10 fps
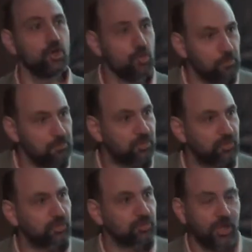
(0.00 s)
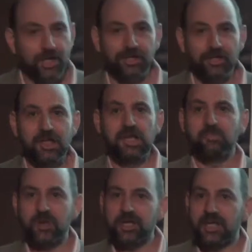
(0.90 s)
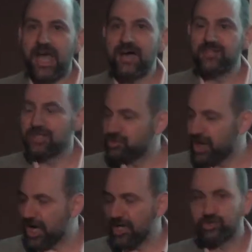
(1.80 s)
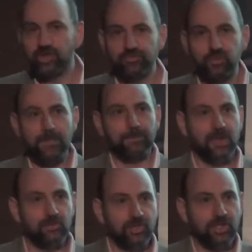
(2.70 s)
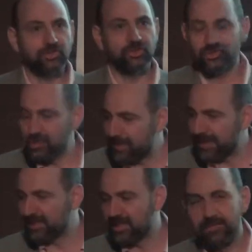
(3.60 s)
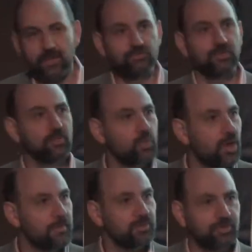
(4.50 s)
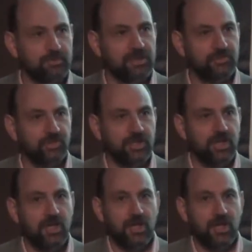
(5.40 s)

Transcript: Oops, right? We're going to have an entire software process that's dependent upon requirement stability,